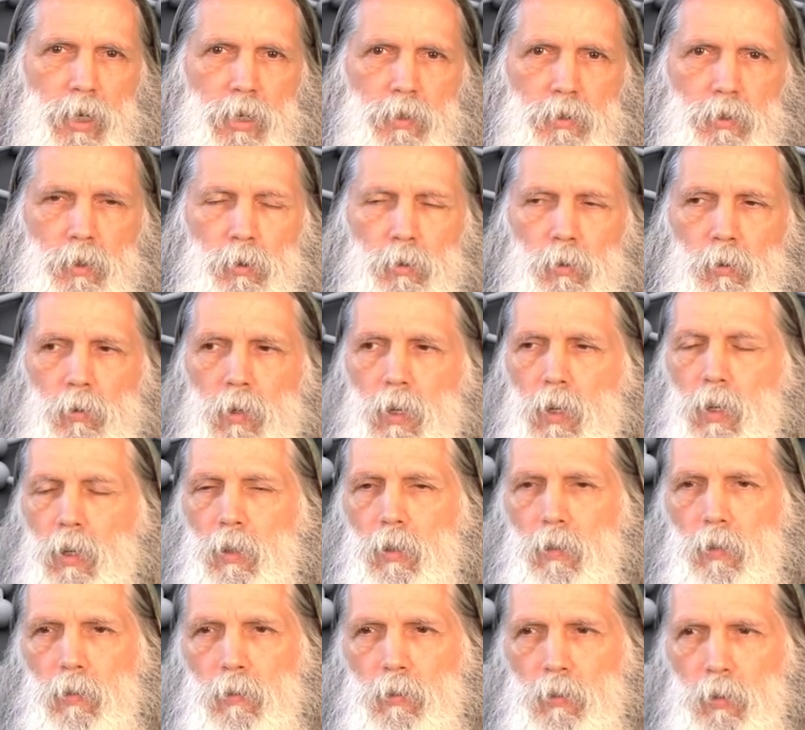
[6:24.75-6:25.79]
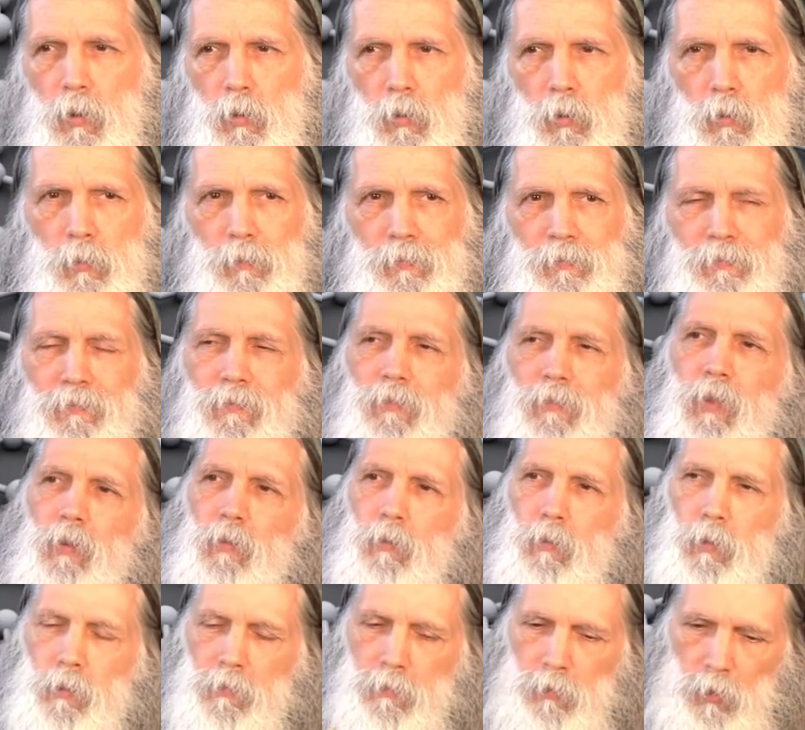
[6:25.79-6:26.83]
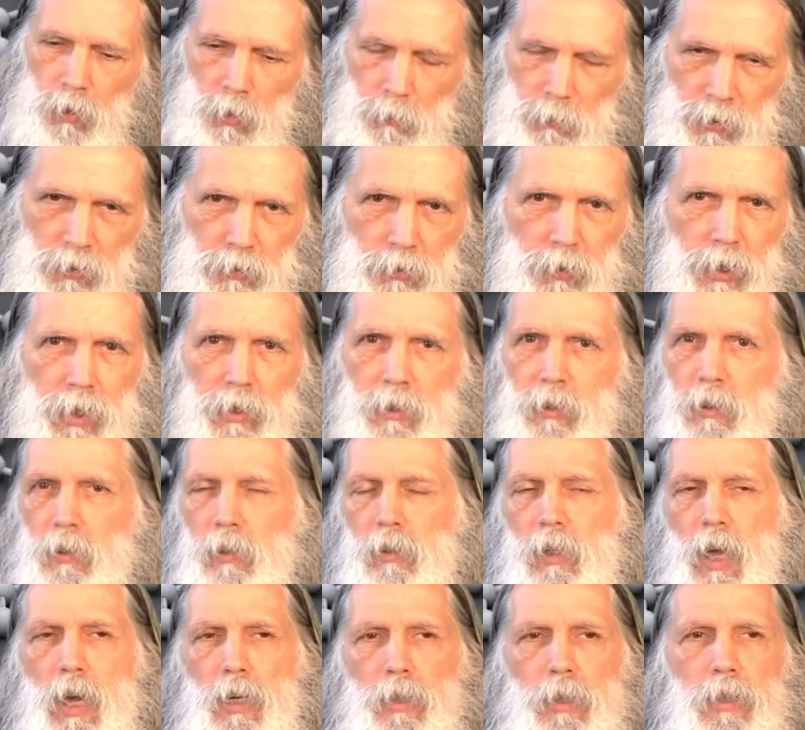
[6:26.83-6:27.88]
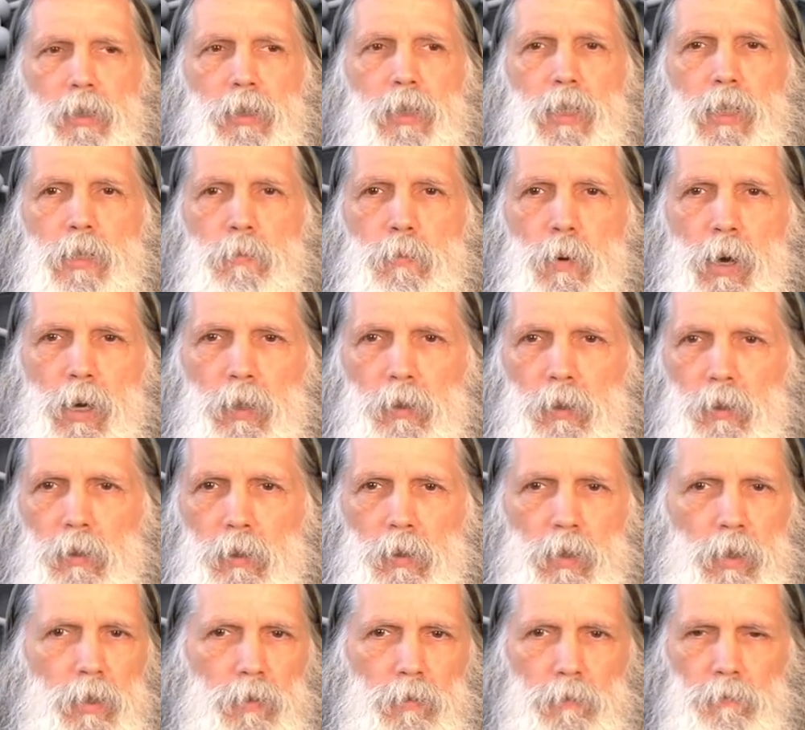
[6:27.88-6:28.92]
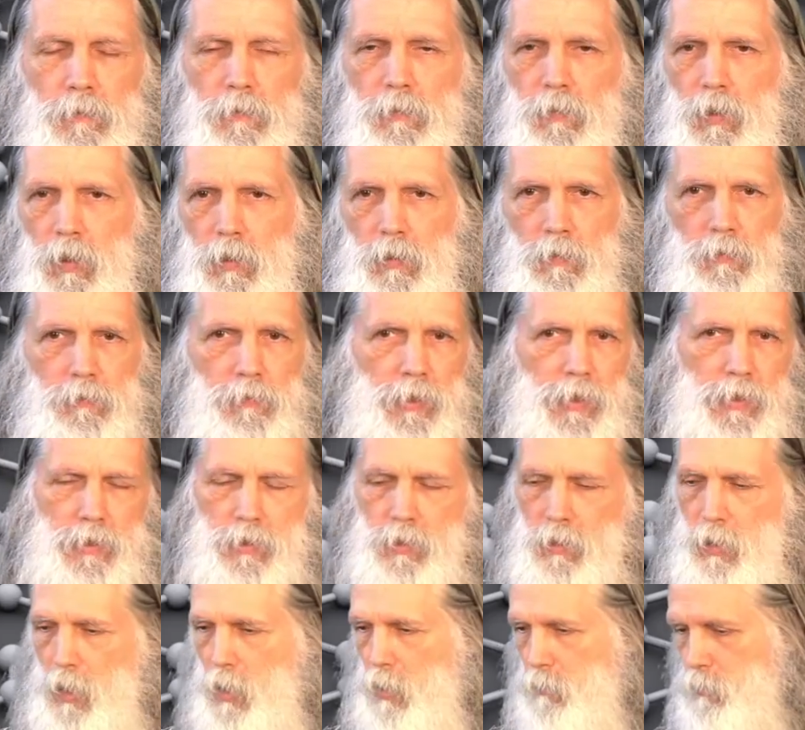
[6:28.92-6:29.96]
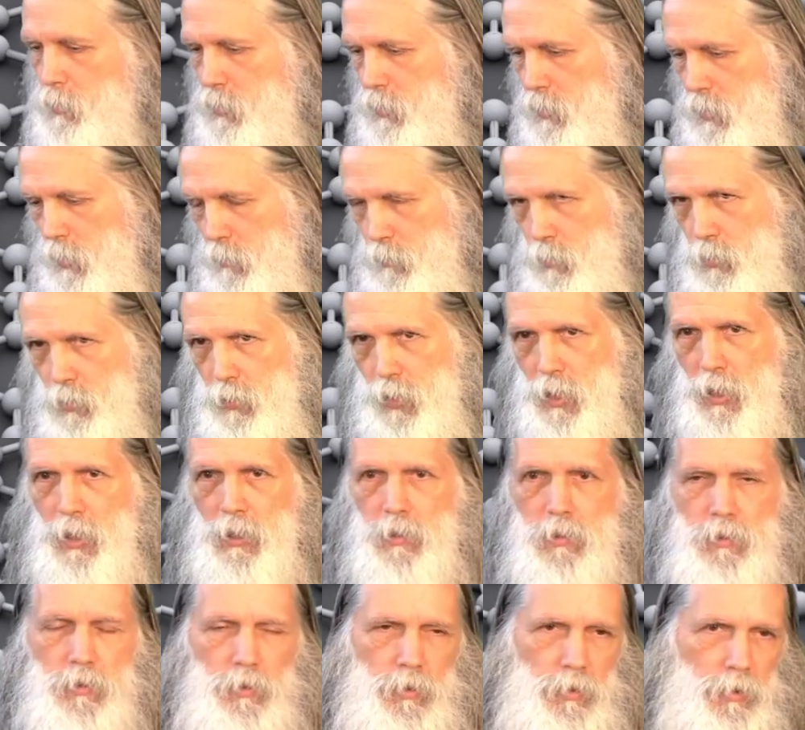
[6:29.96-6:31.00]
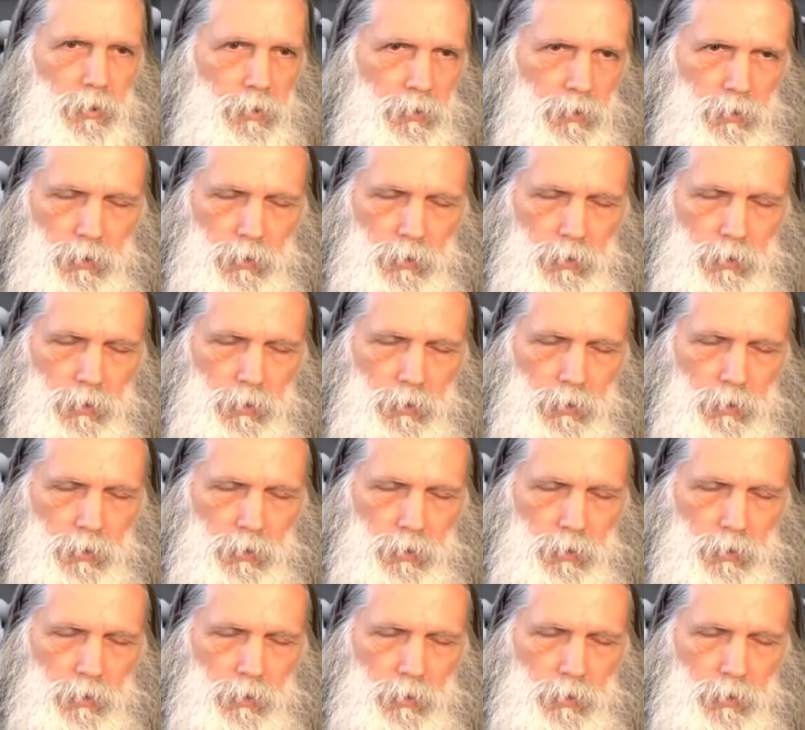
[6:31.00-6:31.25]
So, so we've all been trained in the lock and key model of, of enzymes and substrates, or,